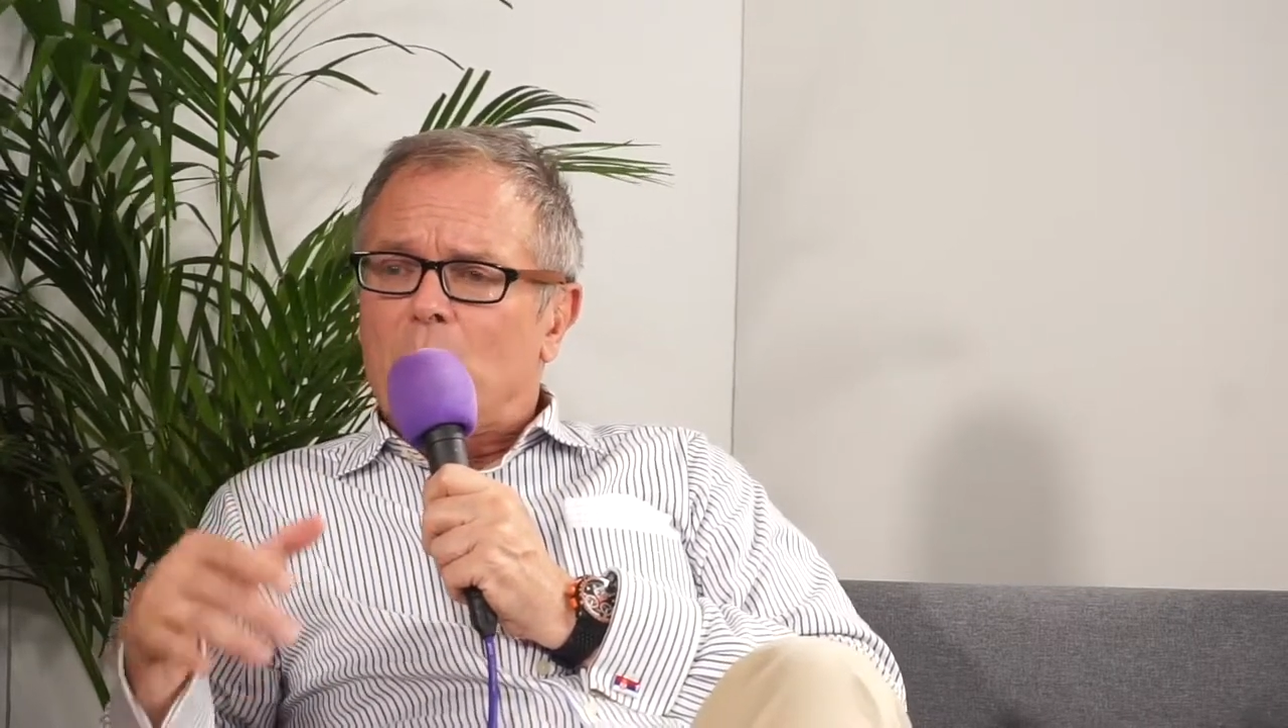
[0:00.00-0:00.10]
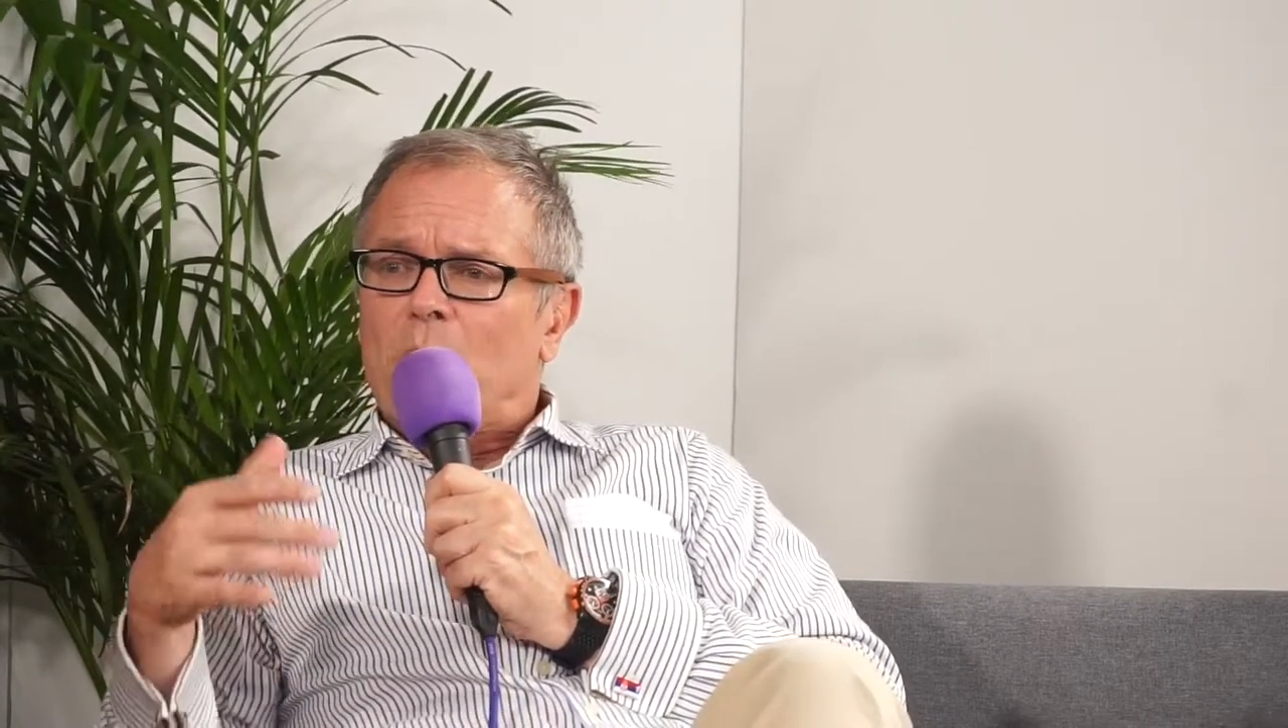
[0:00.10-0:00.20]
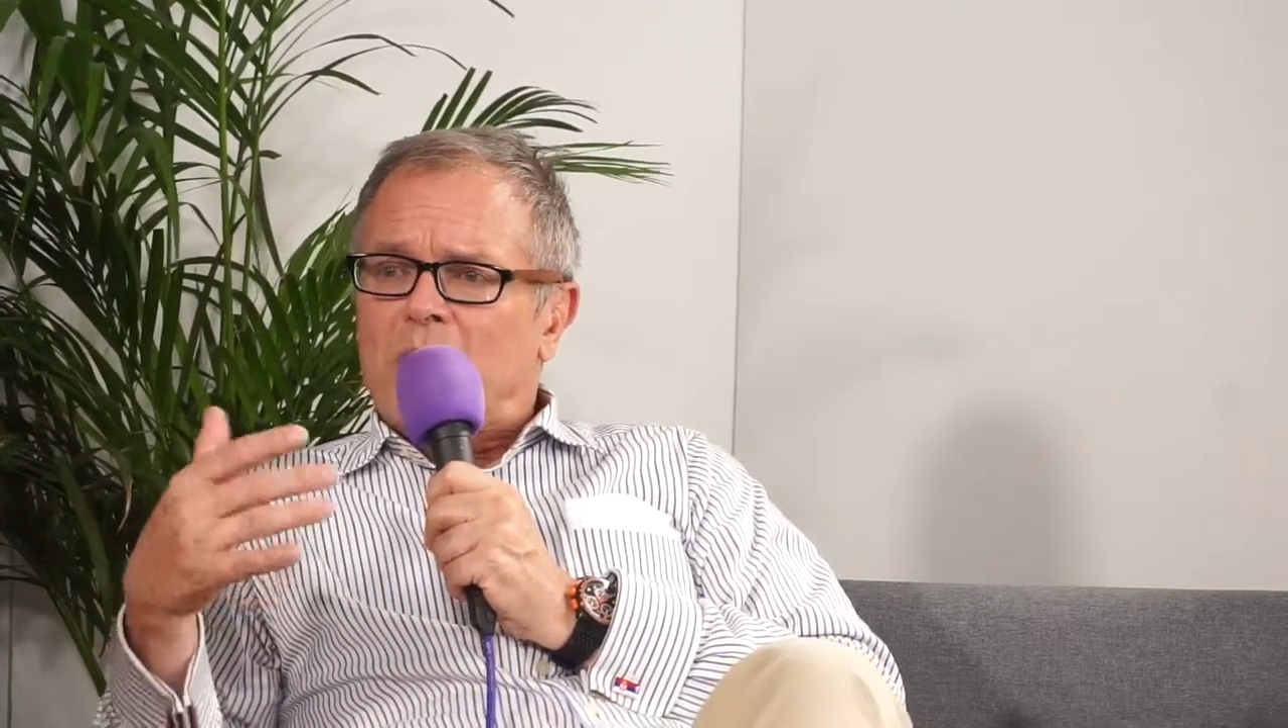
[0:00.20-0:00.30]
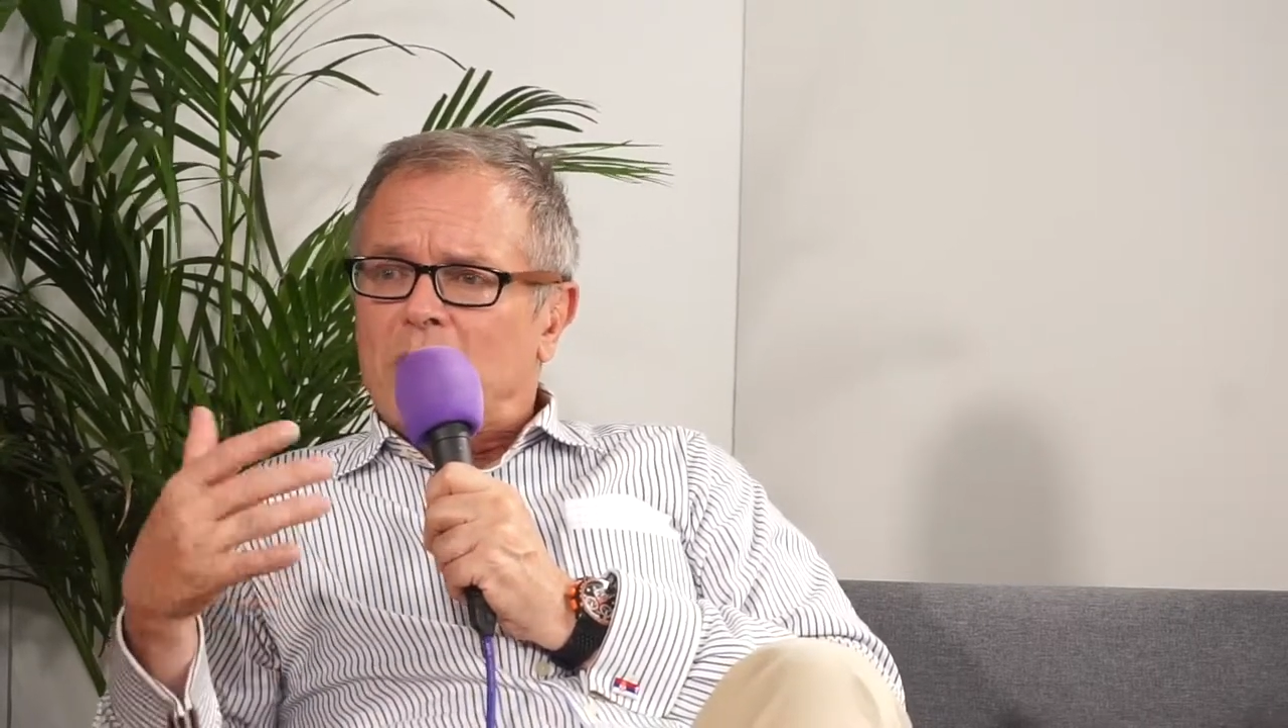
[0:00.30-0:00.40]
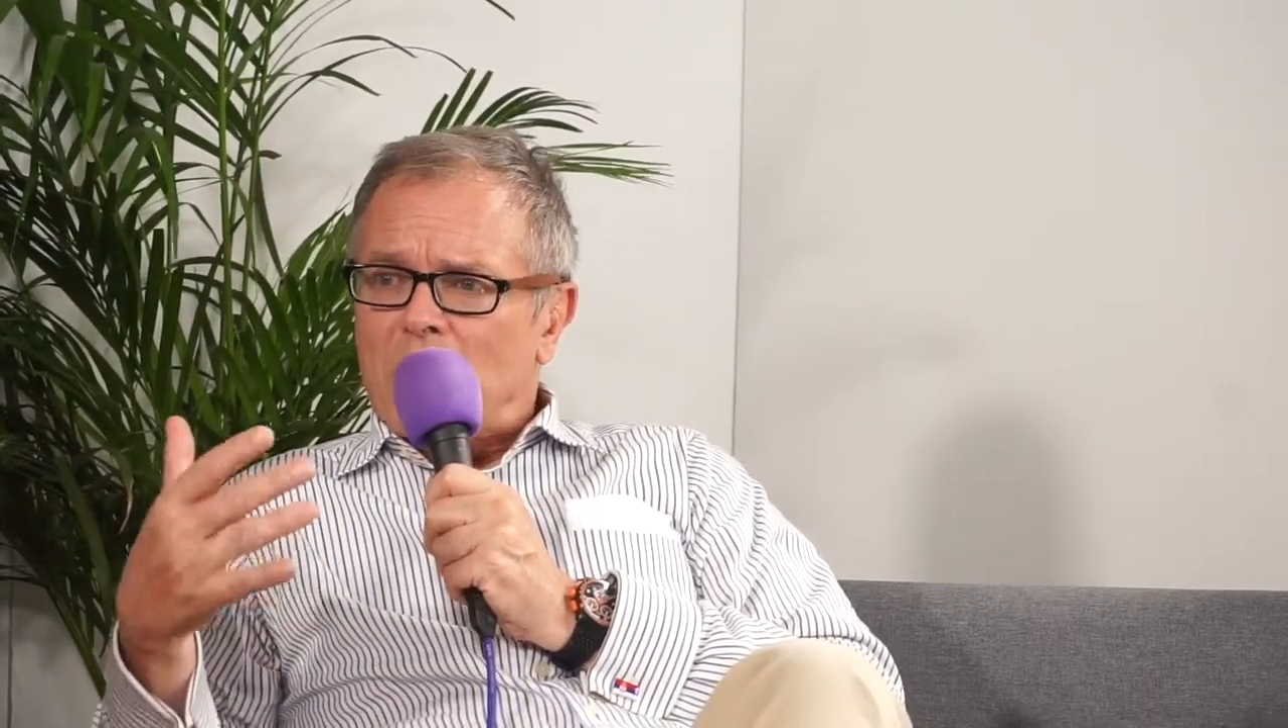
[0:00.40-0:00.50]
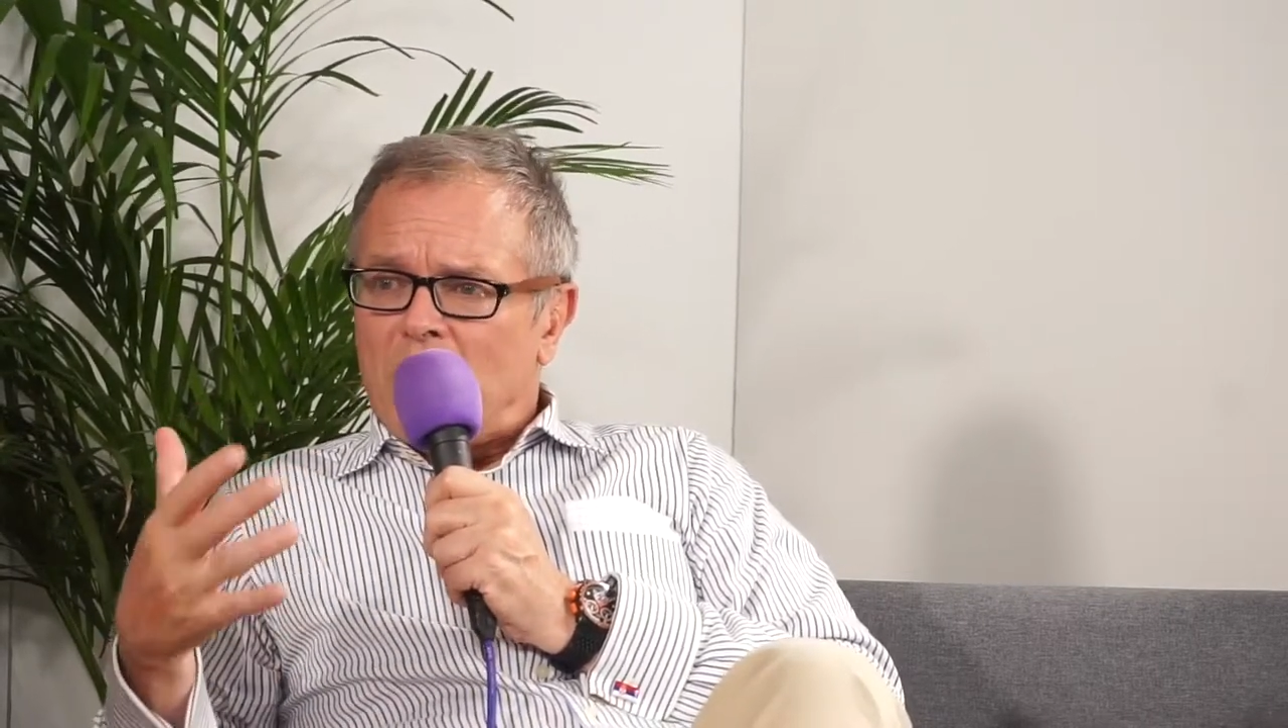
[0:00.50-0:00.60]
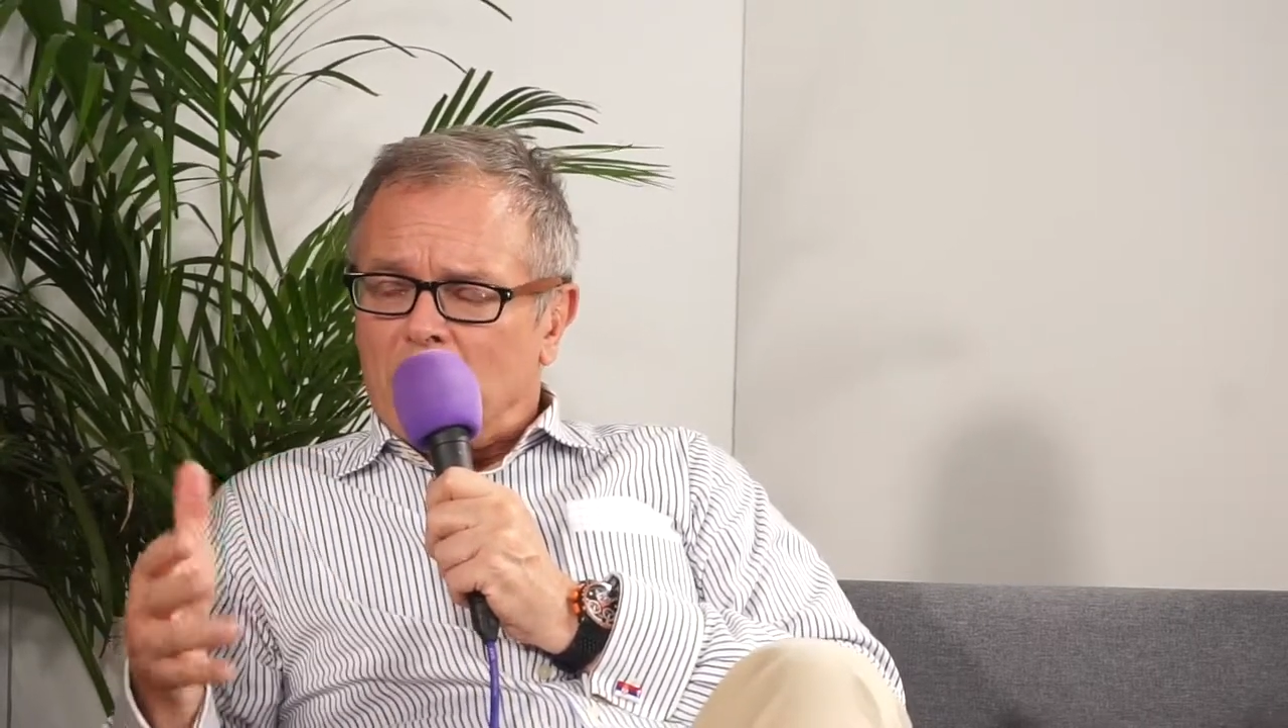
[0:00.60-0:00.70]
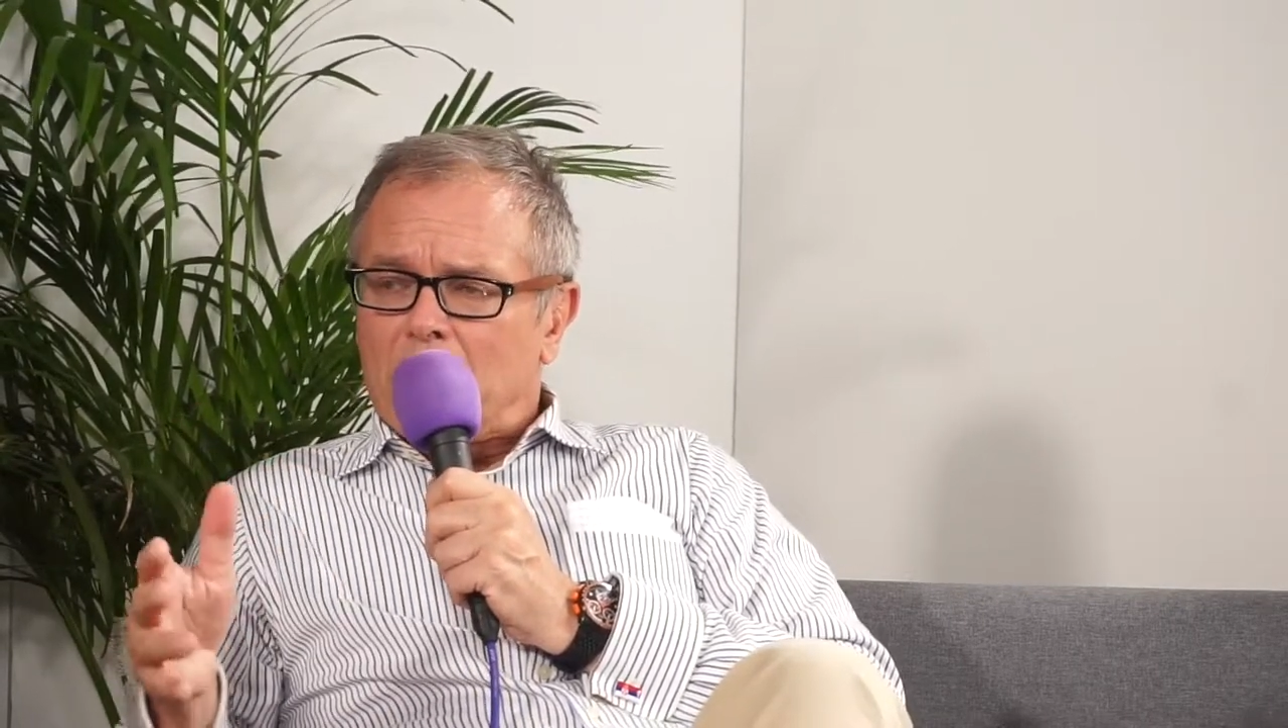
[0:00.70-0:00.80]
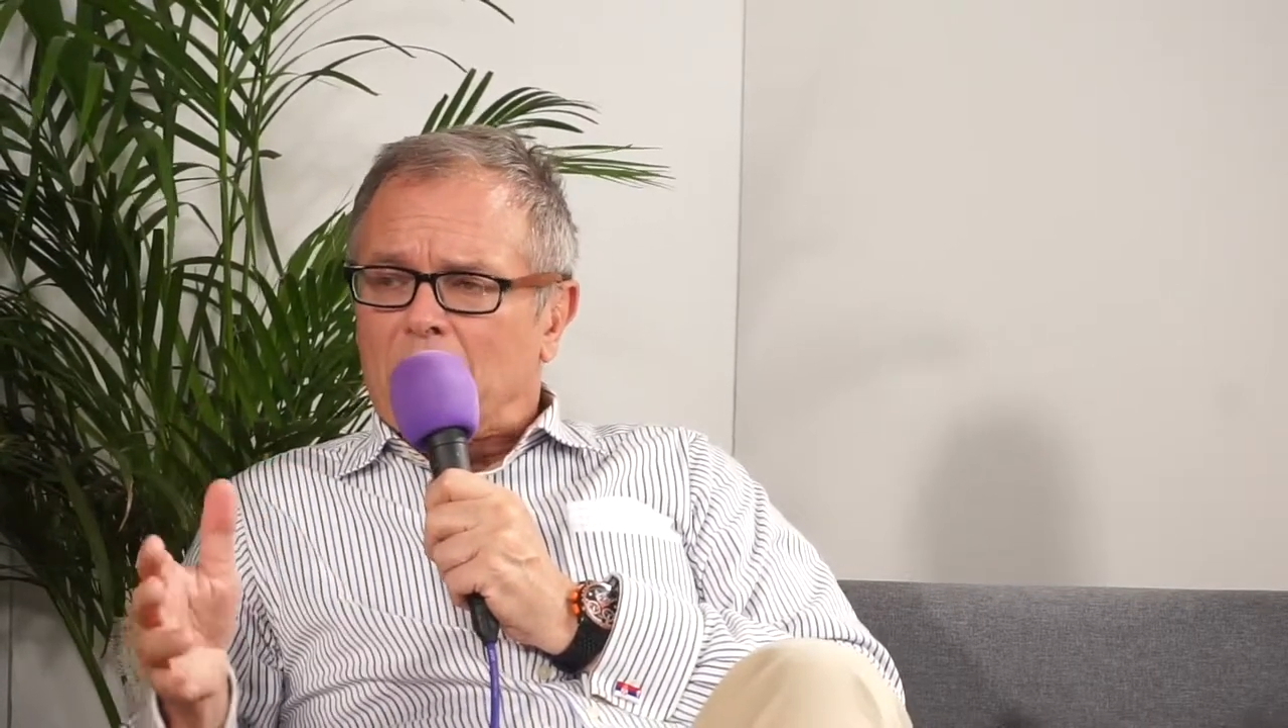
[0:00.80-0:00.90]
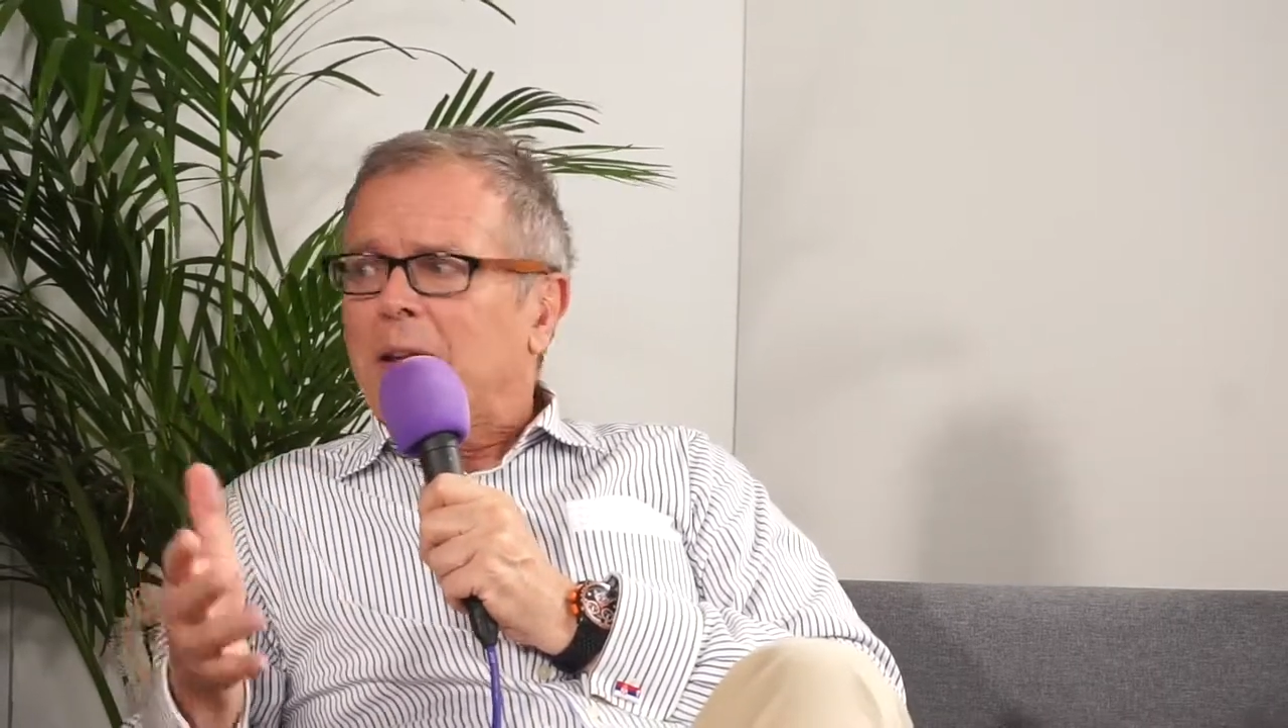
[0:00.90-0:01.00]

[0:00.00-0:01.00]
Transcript: We need to help them,